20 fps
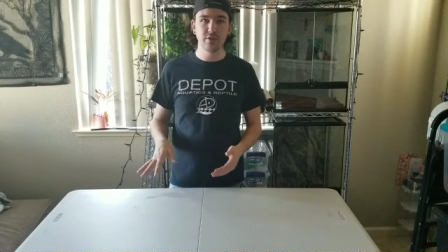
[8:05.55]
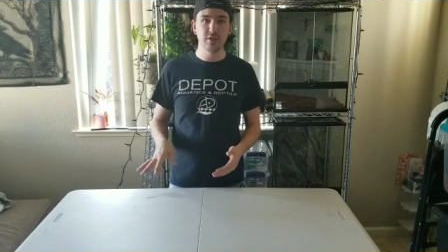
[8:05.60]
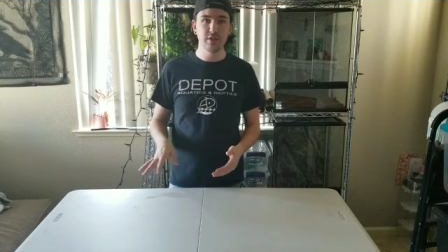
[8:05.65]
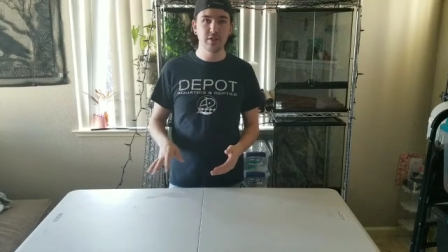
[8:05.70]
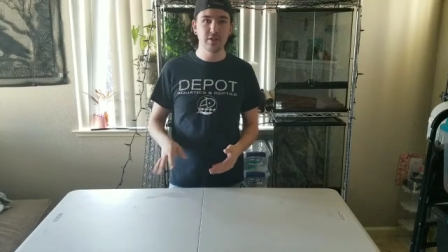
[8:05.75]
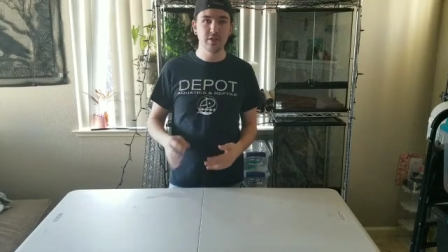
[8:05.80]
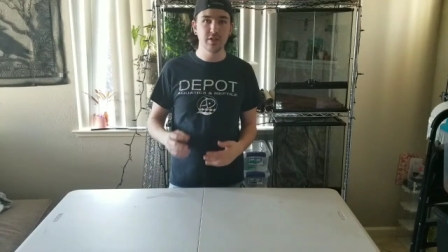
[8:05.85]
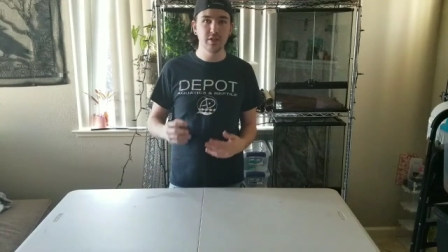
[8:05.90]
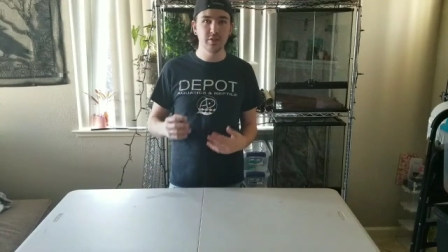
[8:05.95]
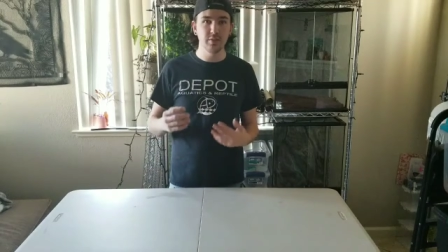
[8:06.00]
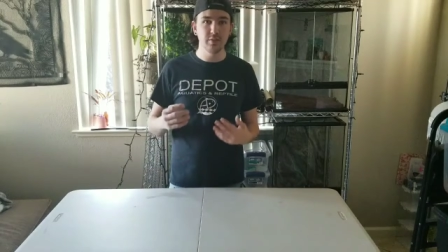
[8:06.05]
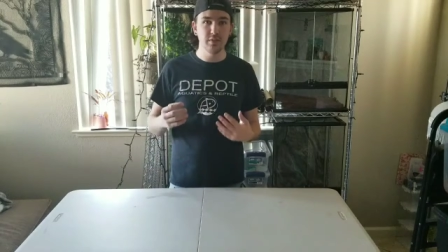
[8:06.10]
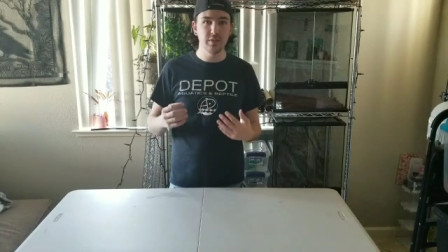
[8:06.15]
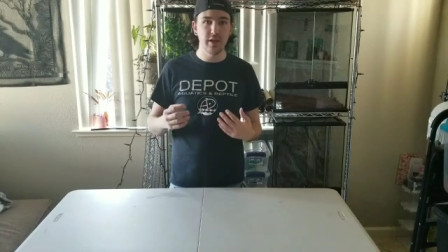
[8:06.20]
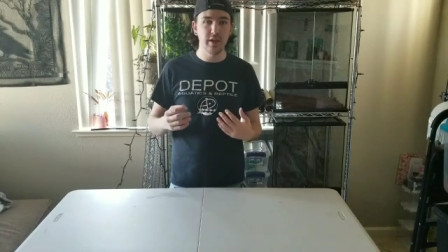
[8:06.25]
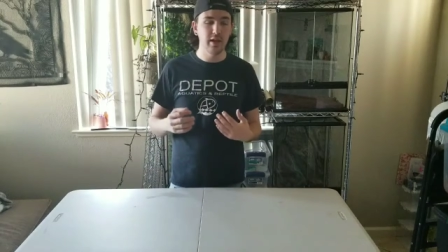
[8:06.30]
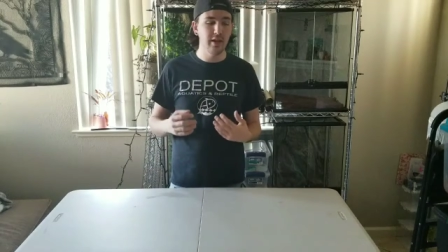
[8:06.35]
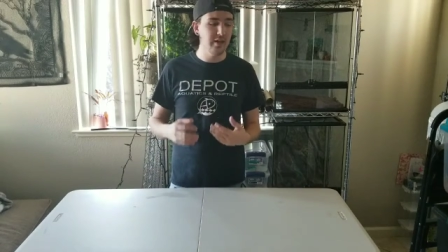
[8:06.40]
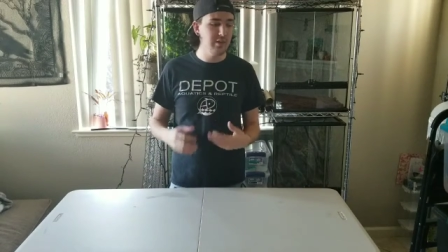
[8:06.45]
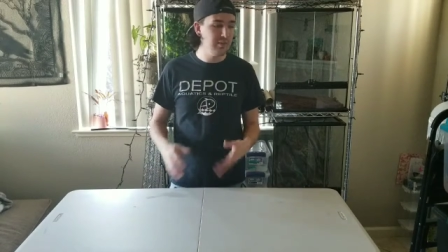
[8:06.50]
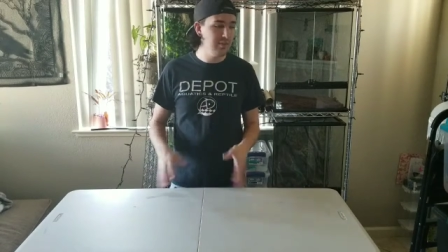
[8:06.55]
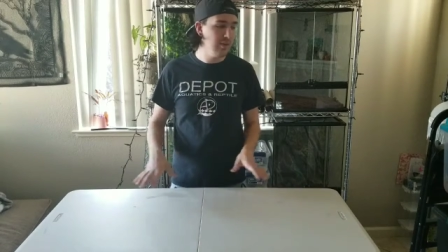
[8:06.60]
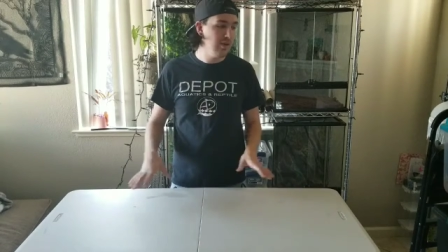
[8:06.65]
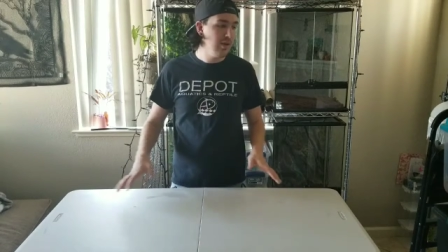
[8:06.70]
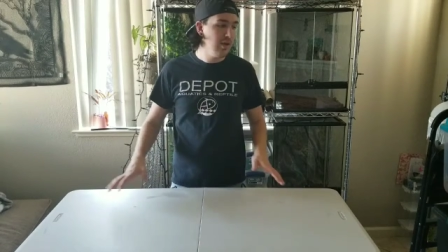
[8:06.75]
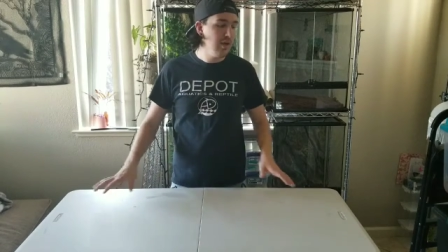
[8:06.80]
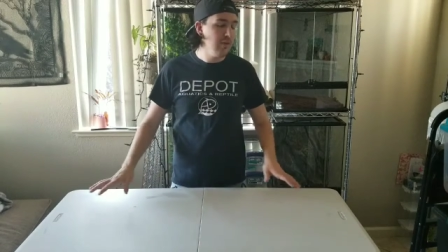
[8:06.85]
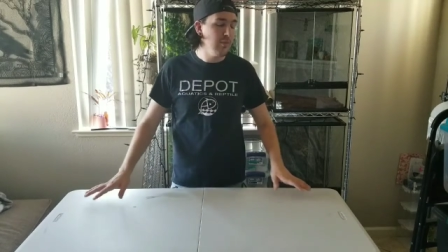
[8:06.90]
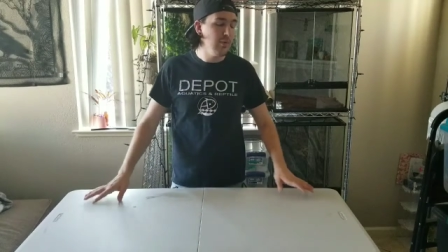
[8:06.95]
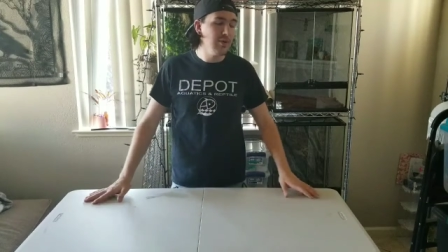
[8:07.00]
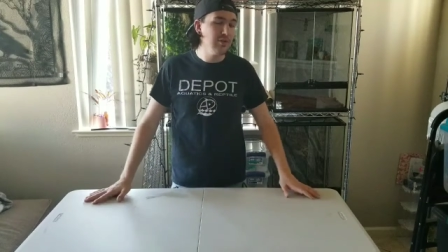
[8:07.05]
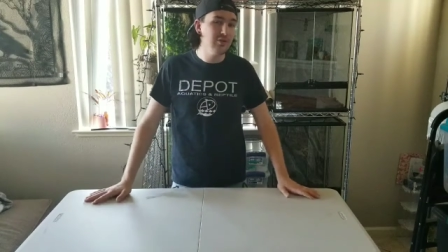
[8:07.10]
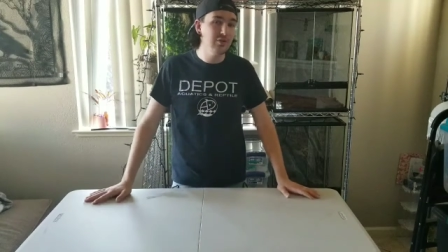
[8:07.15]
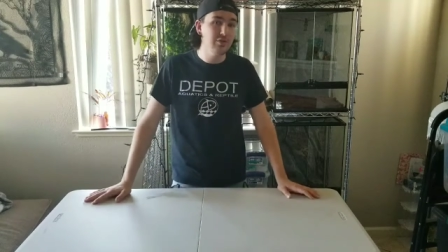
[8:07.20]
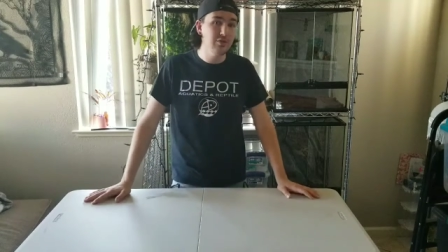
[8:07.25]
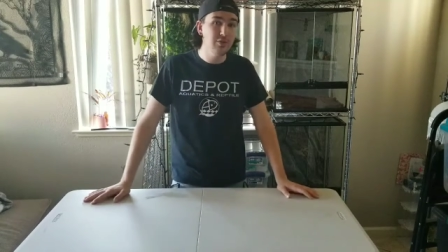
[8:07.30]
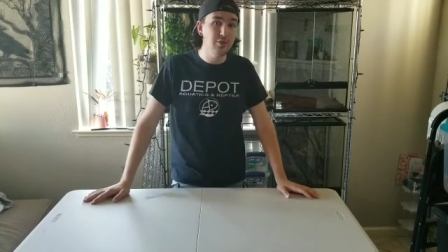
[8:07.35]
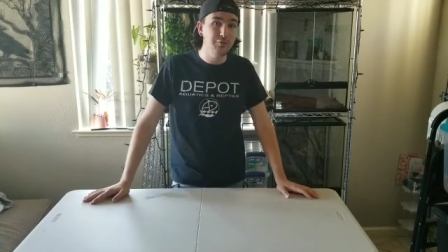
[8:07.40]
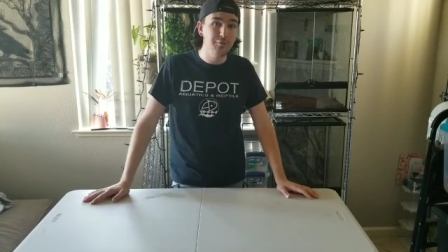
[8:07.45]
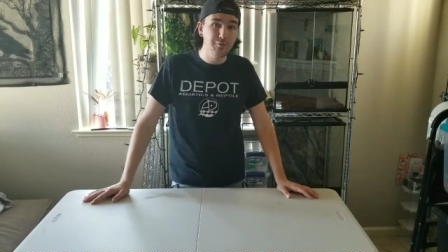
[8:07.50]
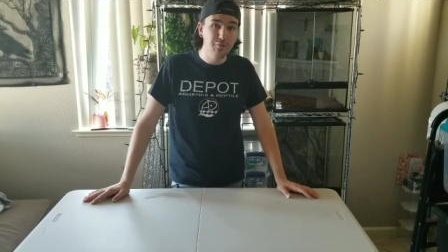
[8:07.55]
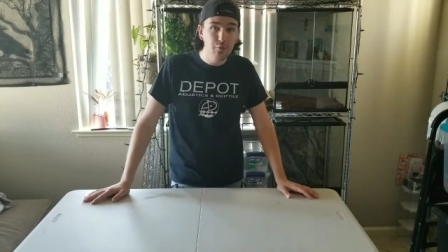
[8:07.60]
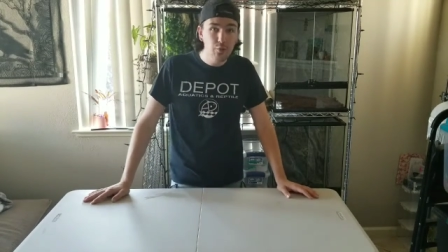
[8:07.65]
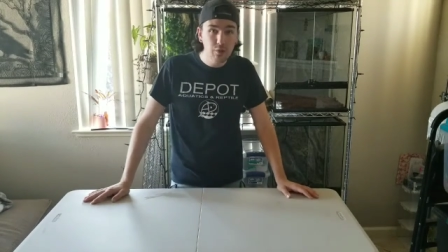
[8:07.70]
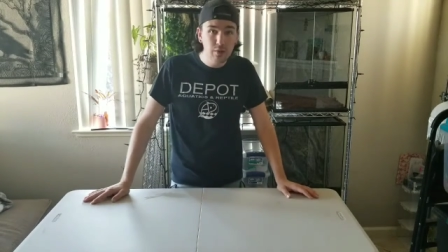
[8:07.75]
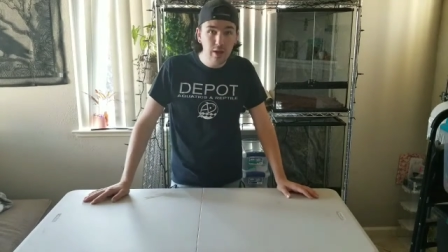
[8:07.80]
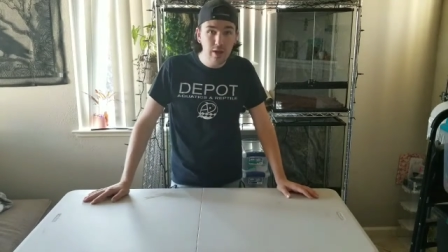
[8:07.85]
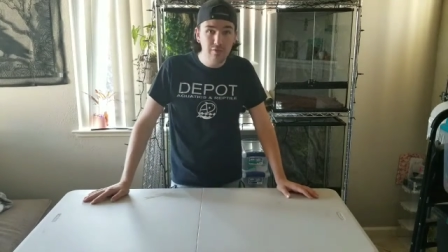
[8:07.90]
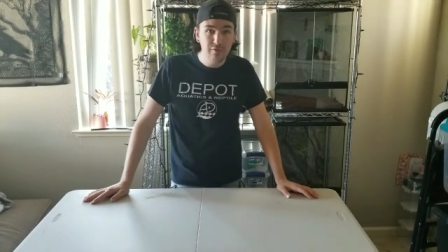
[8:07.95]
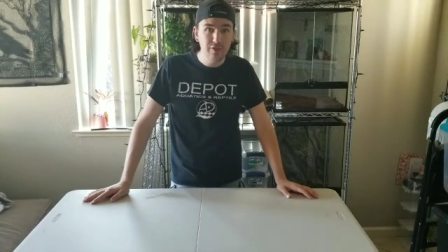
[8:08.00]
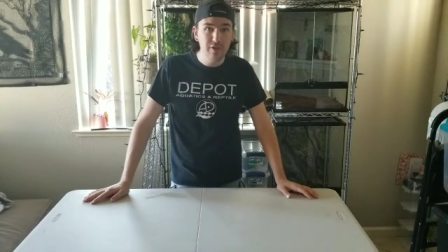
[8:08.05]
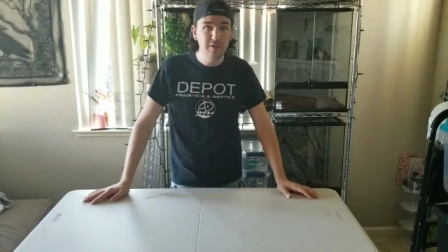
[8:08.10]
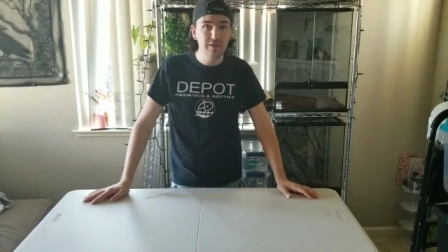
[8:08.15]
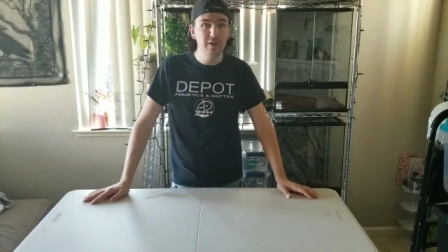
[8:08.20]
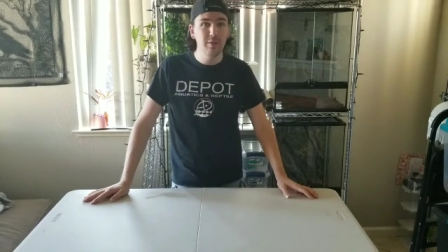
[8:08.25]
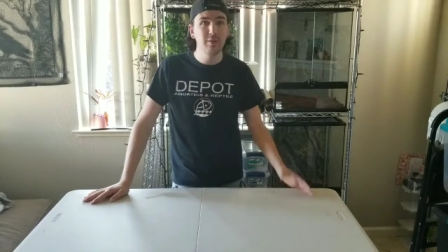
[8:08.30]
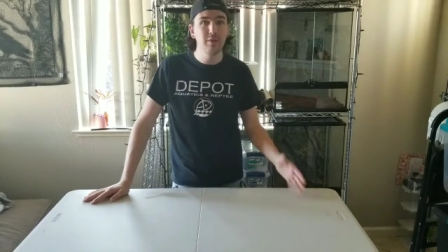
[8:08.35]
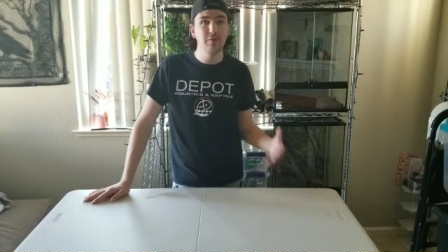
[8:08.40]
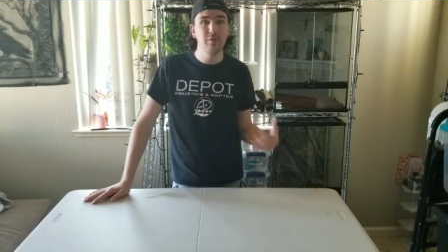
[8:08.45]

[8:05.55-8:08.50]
systems and make sure there's no food left in them.